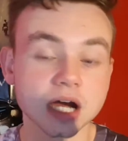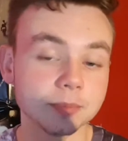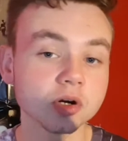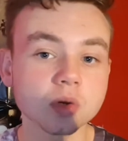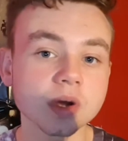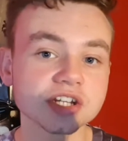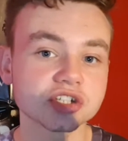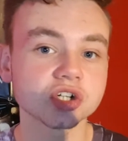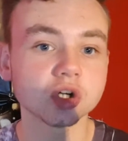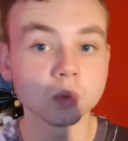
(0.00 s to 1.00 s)
I'm not quite
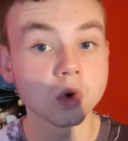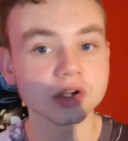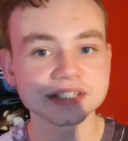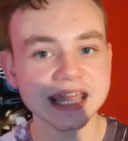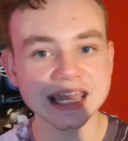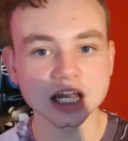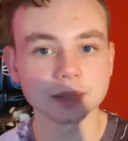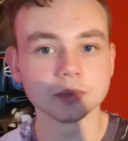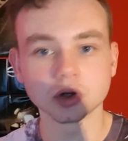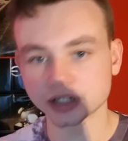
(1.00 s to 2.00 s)
sure what day
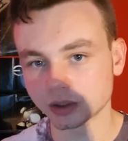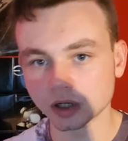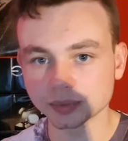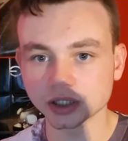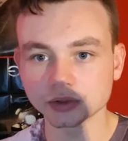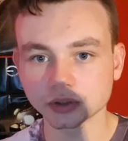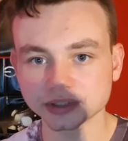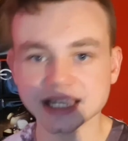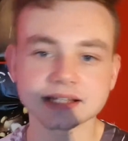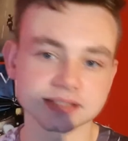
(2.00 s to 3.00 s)
I'm not going to upload on
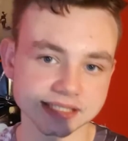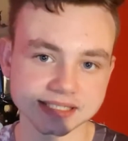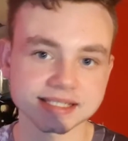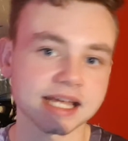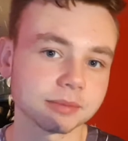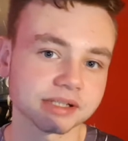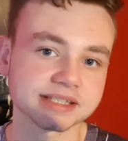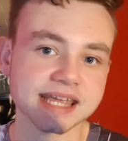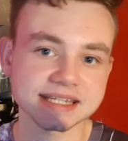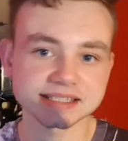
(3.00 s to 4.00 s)
yet because I did say I'm going
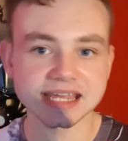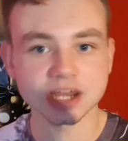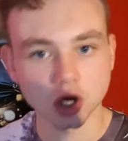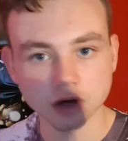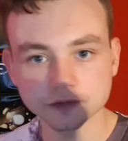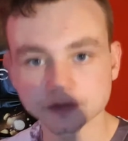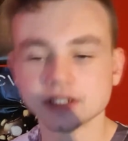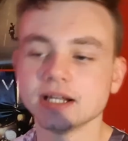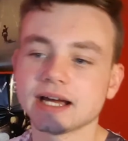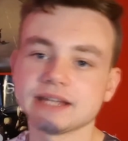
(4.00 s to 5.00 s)
to take a day off
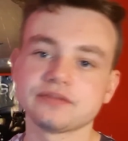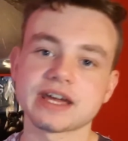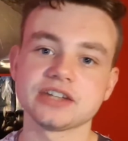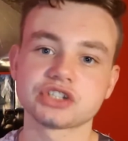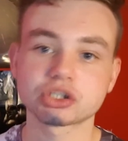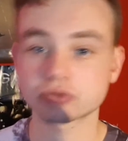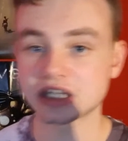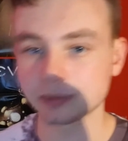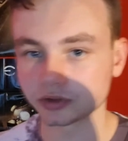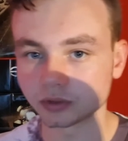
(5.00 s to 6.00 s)
and then
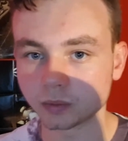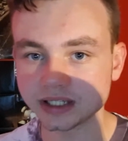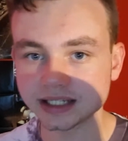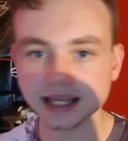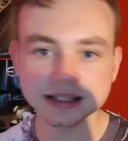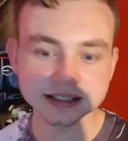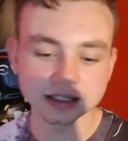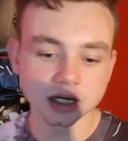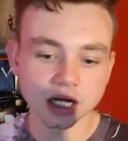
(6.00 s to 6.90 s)
stream on the weekends.